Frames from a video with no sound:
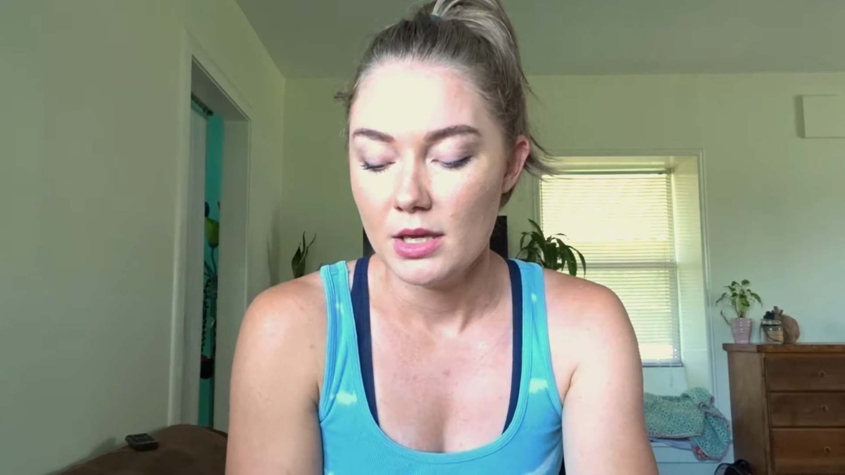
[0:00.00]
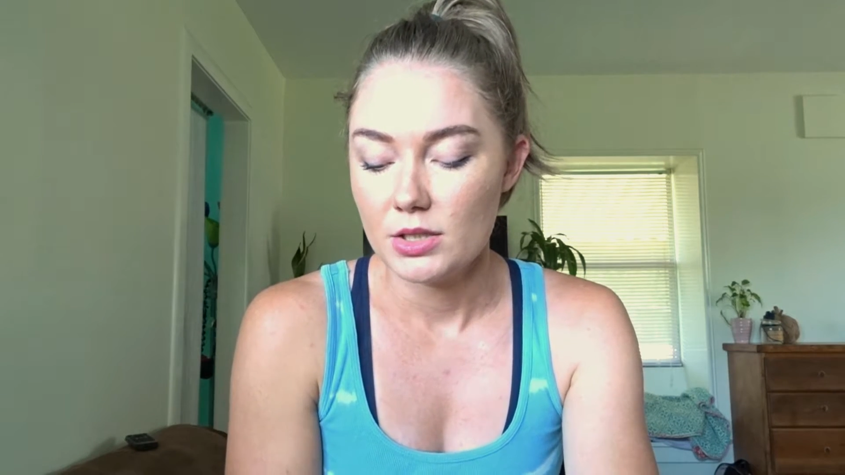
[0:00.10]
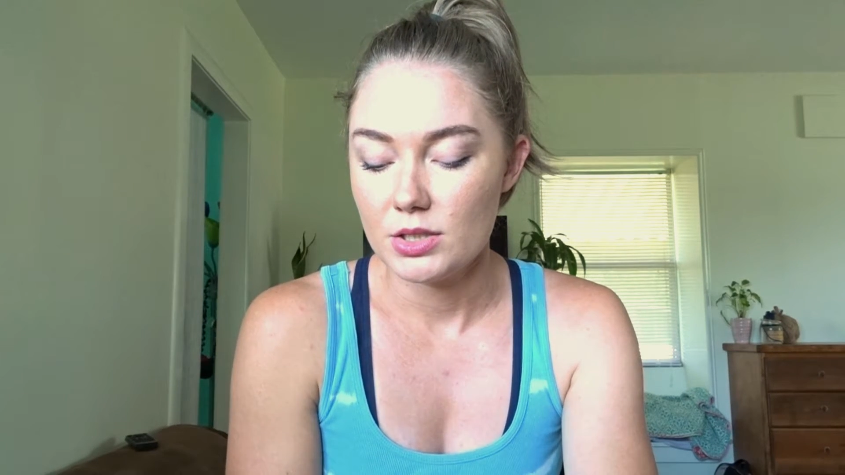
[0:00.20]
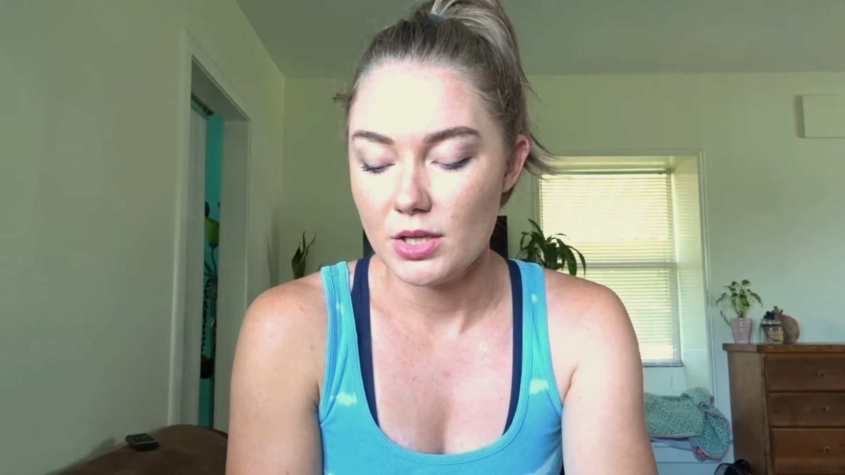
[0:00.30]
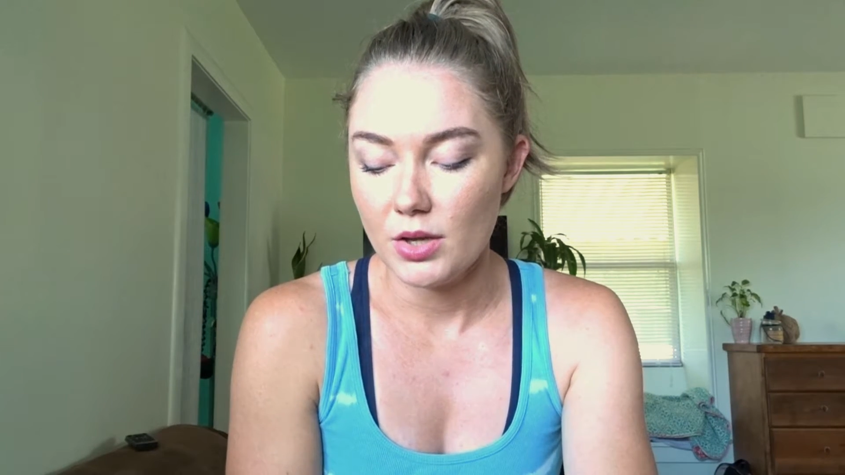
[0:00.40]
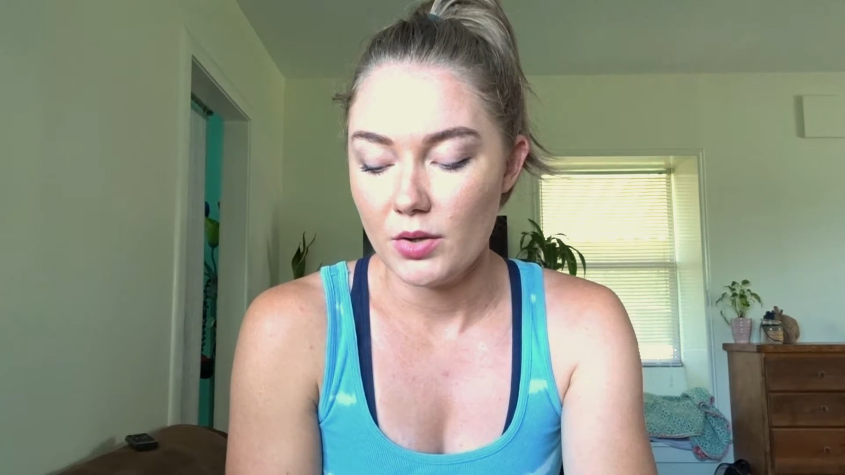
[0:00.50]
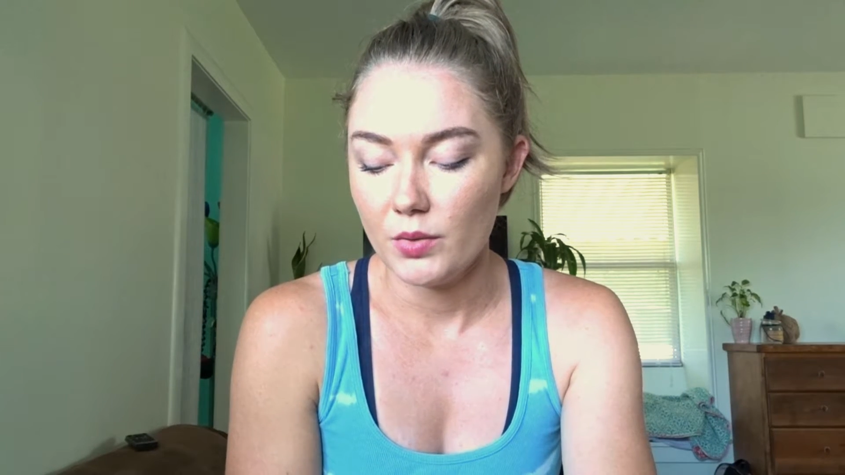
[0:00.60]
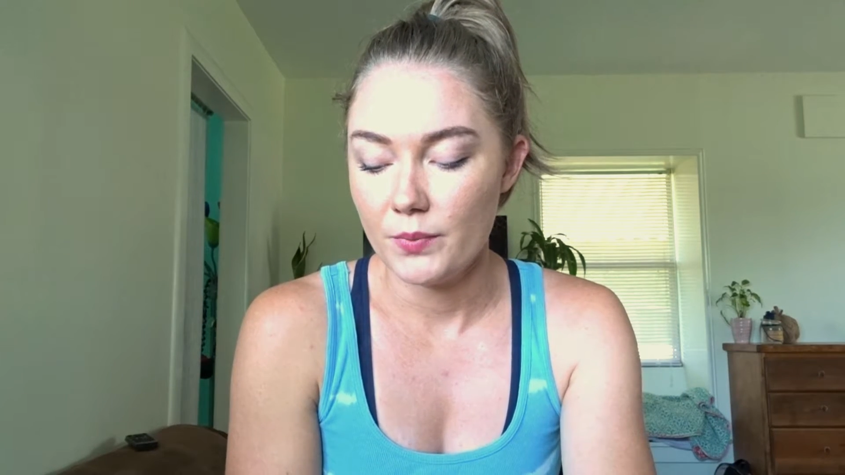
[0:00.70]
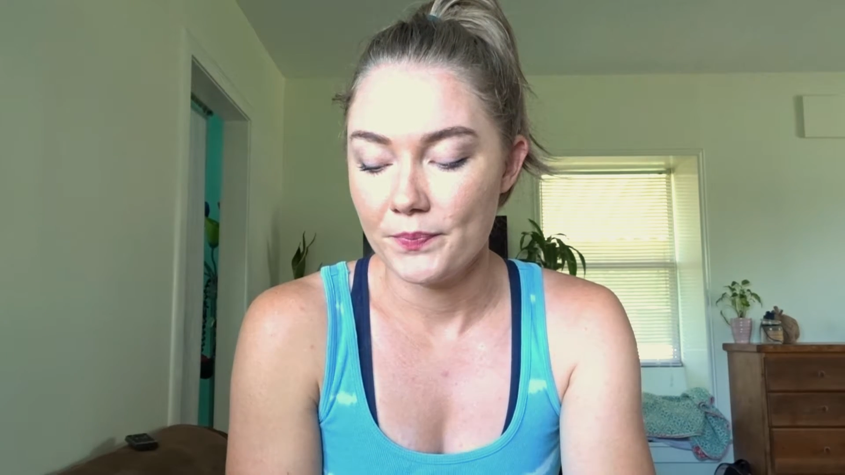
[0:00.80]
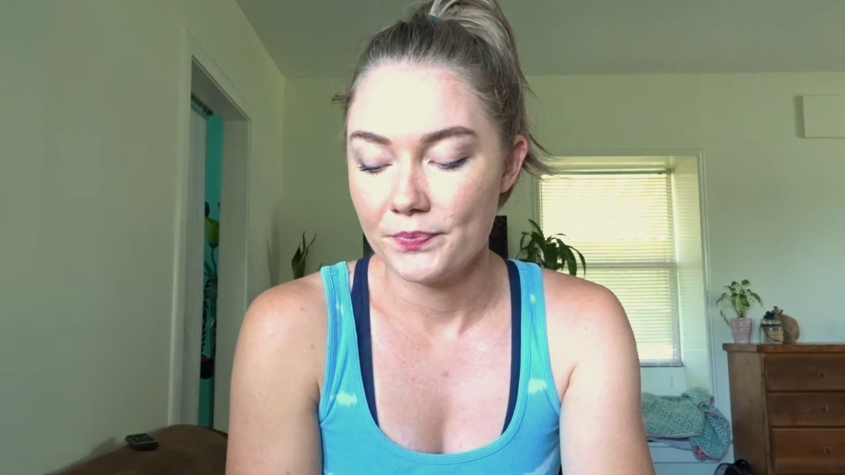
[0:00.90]

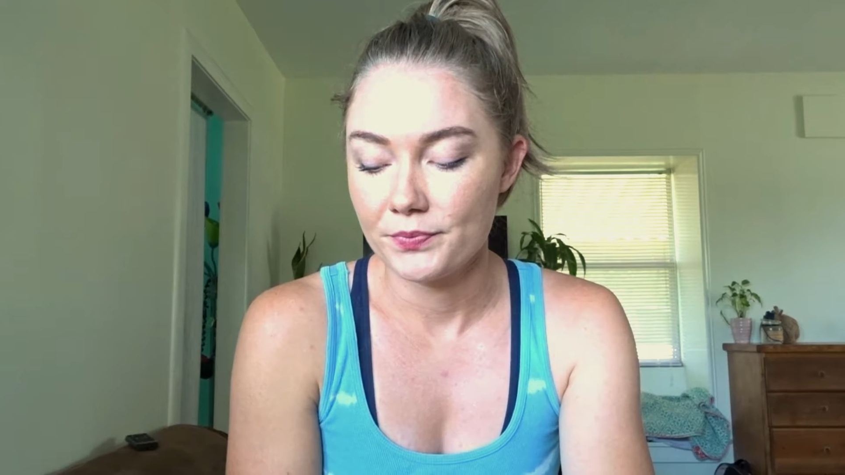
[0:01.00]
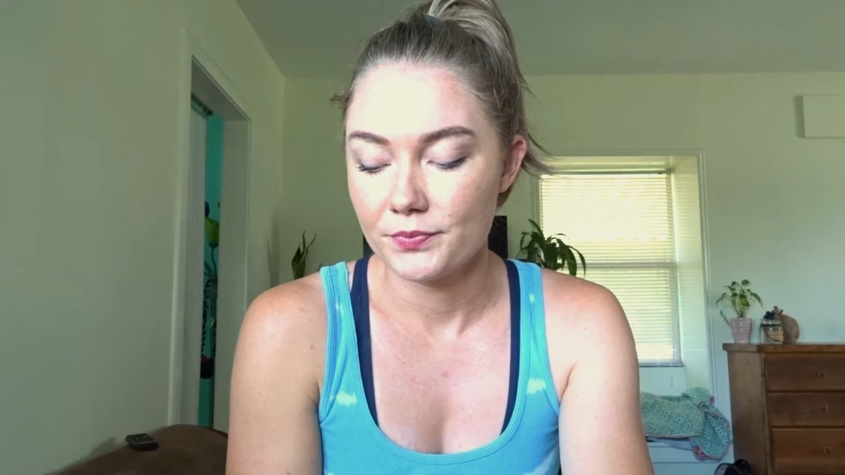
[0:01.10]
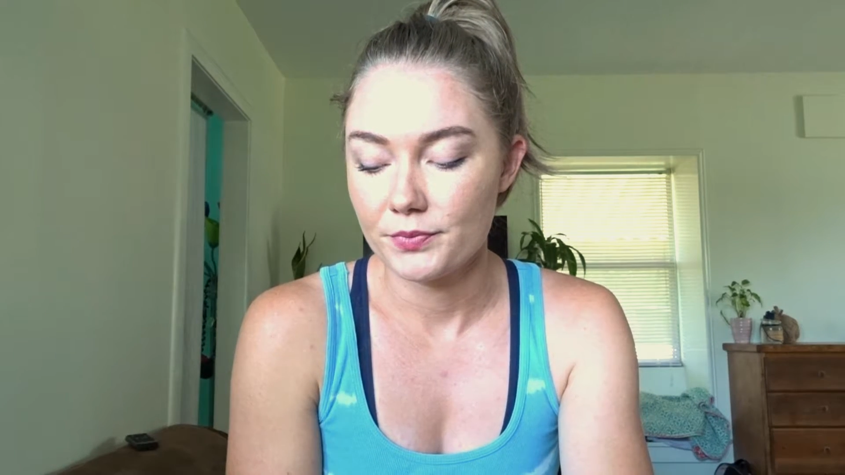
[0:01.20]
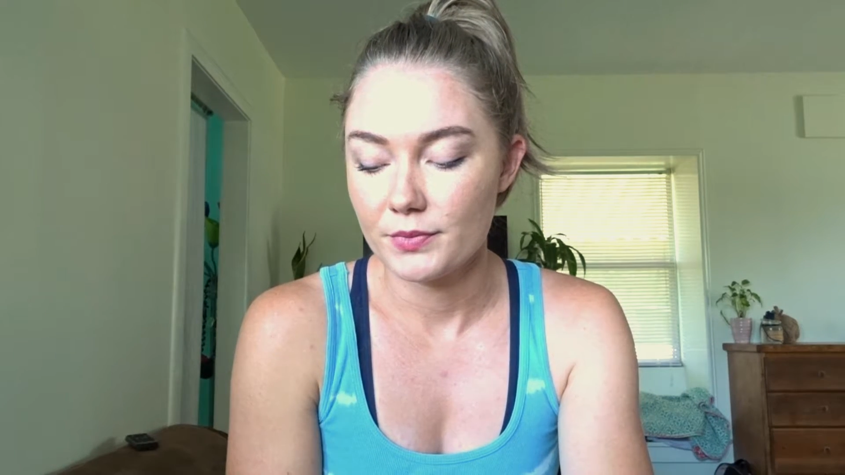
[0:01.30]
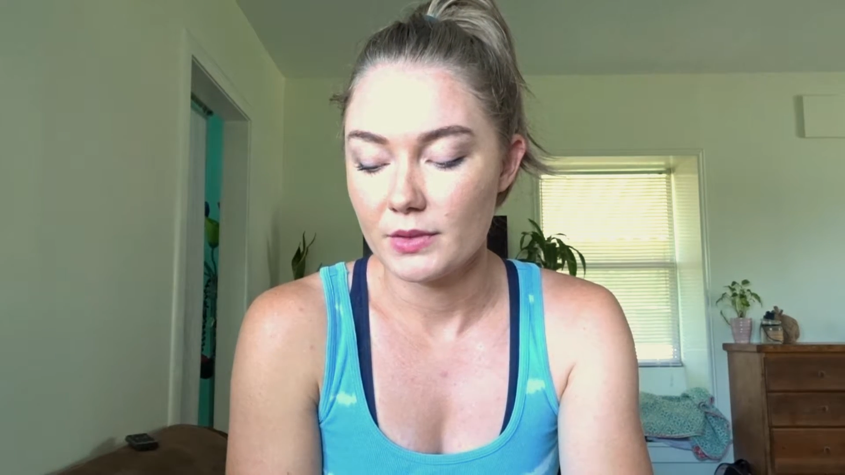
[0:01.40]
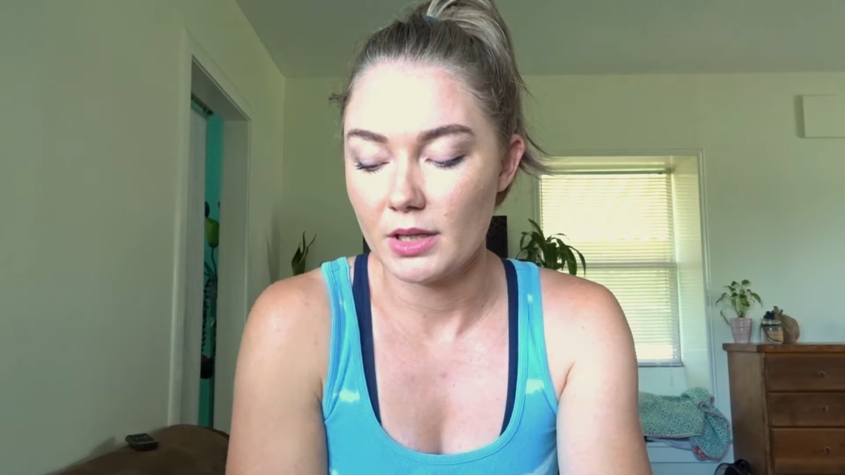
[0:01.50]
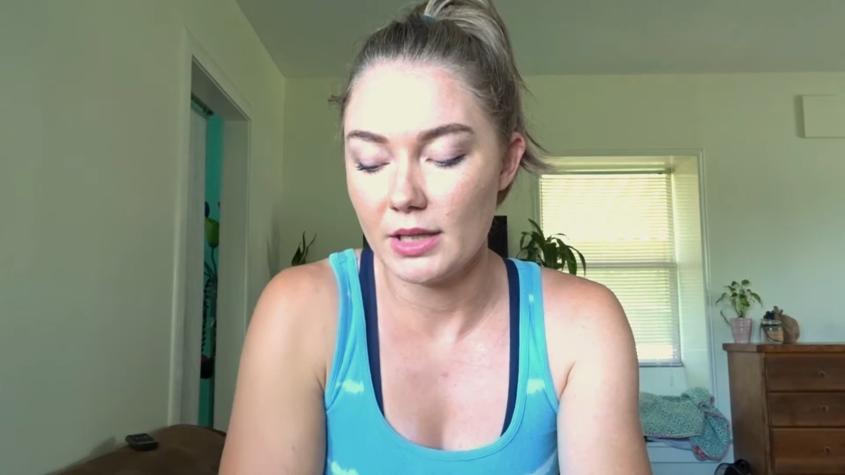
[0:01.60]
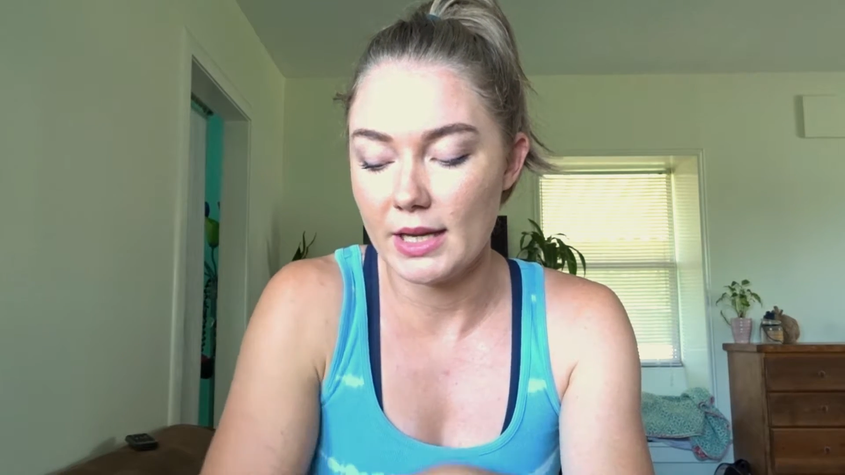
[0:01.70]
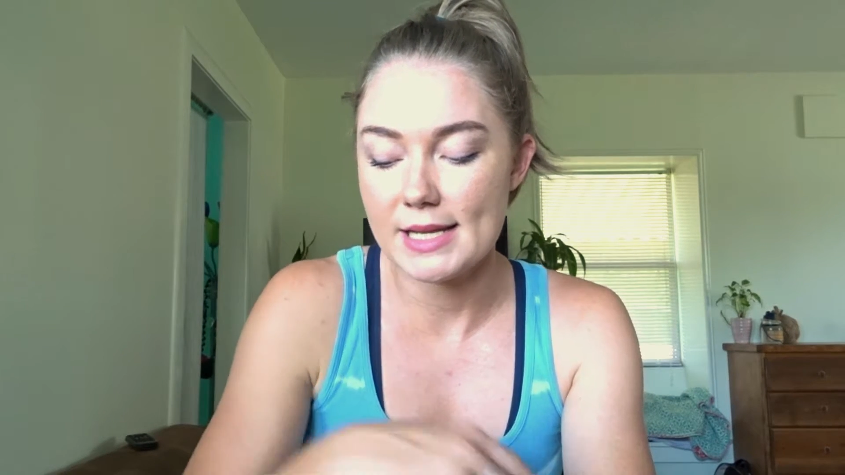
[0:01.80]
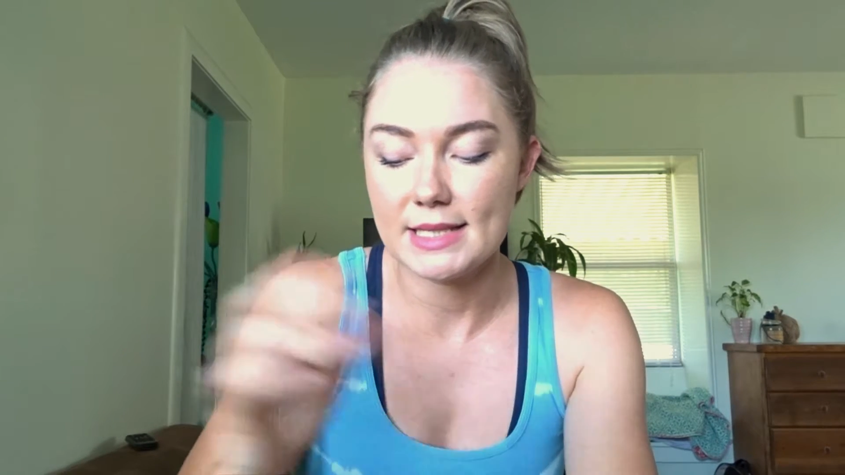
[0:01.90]
So
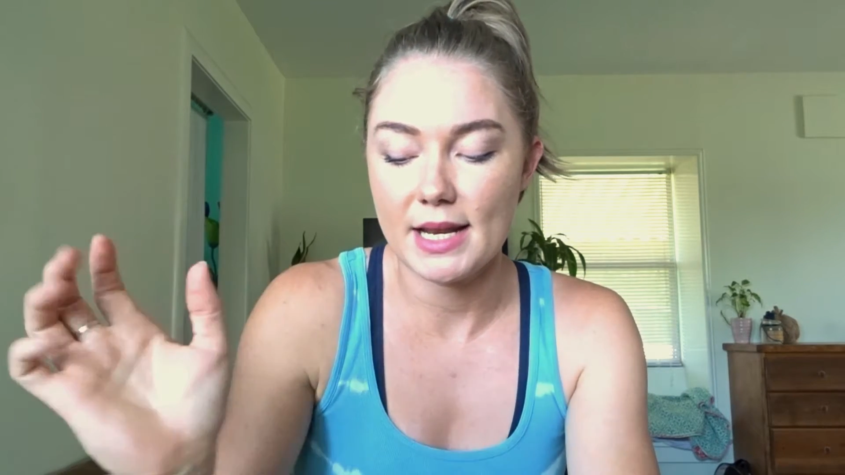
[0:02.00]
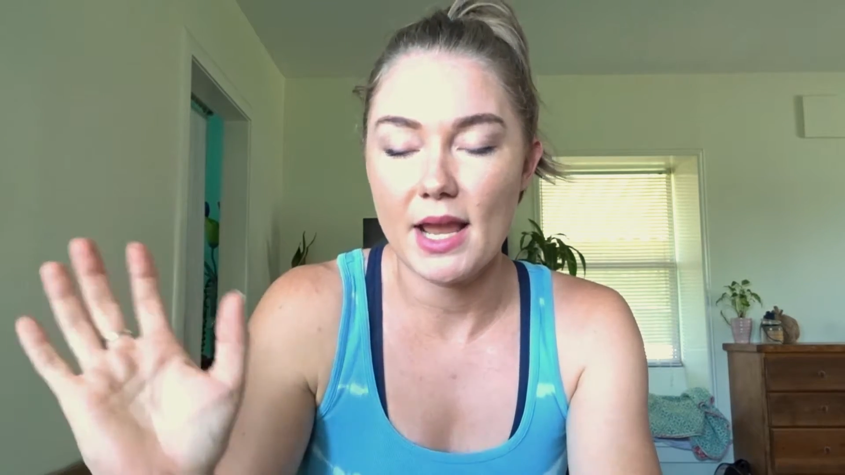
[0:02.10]
like I said,